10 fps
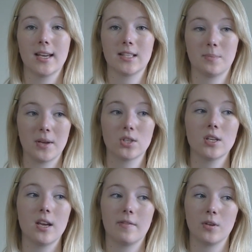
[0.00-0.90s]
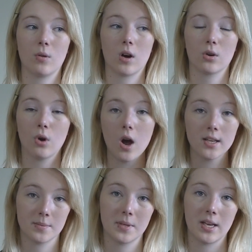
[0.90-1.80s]
especially if you are
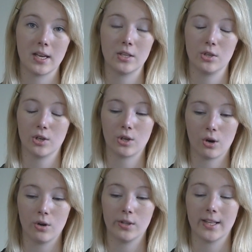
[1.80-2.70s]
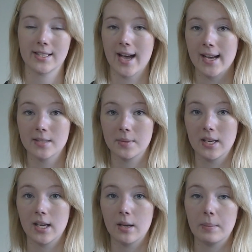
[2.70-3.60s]
crosplaying and you're a girl that's
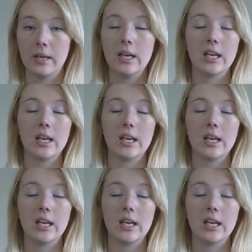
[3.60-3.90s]
cosplaying him.